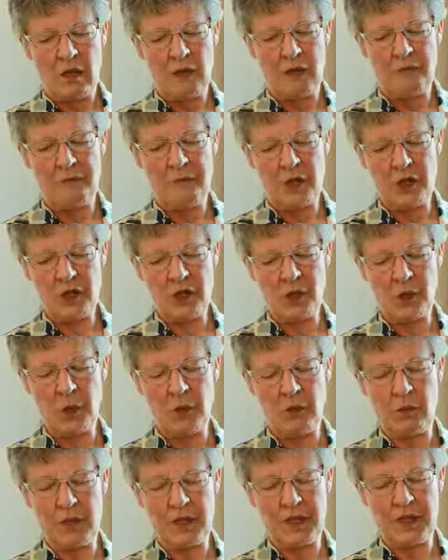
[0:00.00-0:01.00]
The first
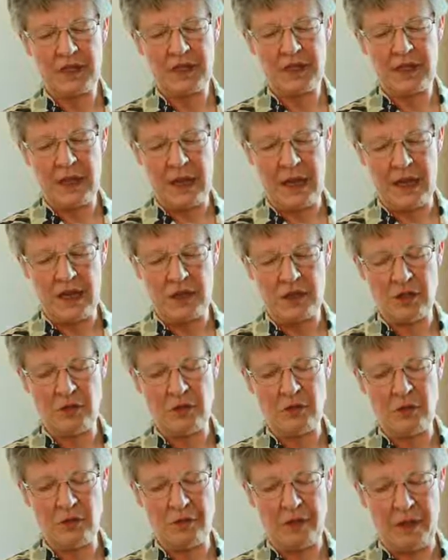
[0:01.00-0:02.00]
one was at the end
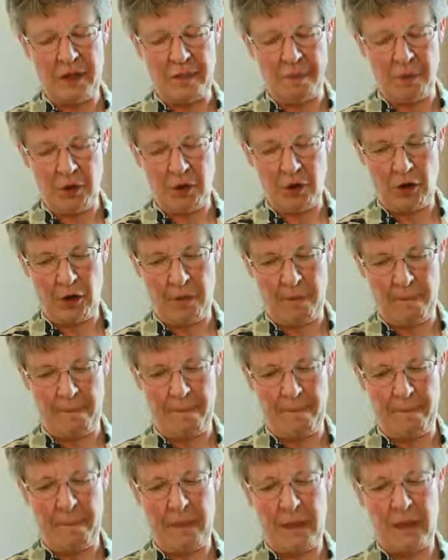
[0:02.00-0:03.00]
of November.
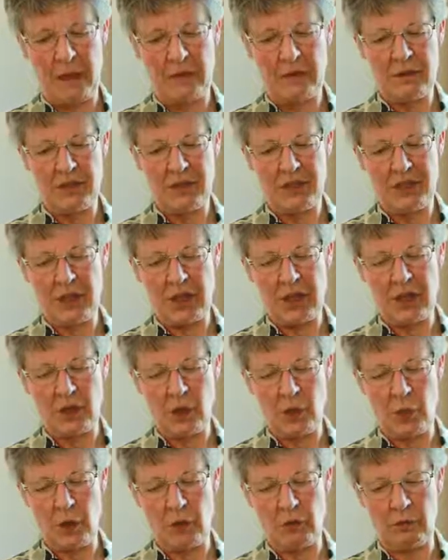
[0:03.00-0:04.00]
The
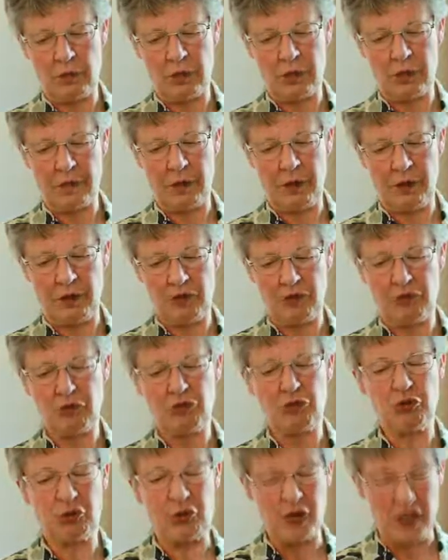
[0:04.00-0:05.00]
second one was about
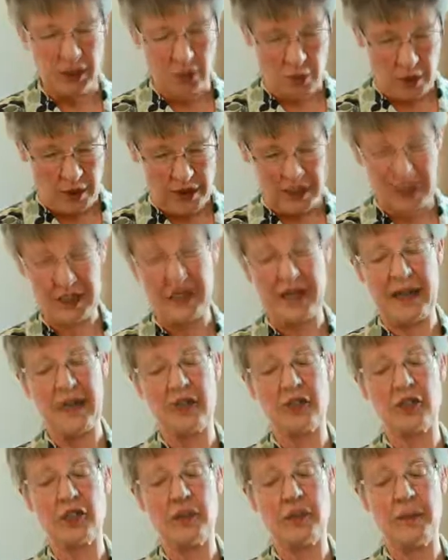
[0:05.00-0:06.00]
3 weeks
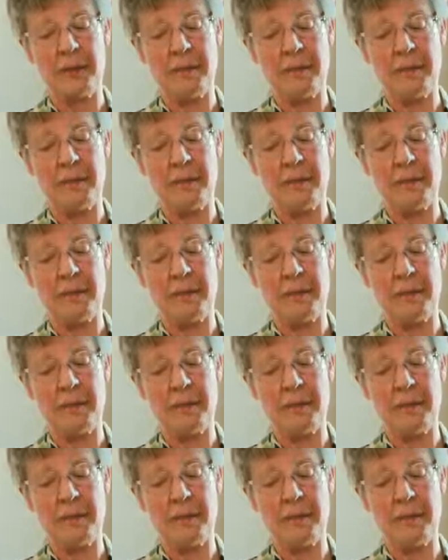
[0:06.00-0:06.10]
later.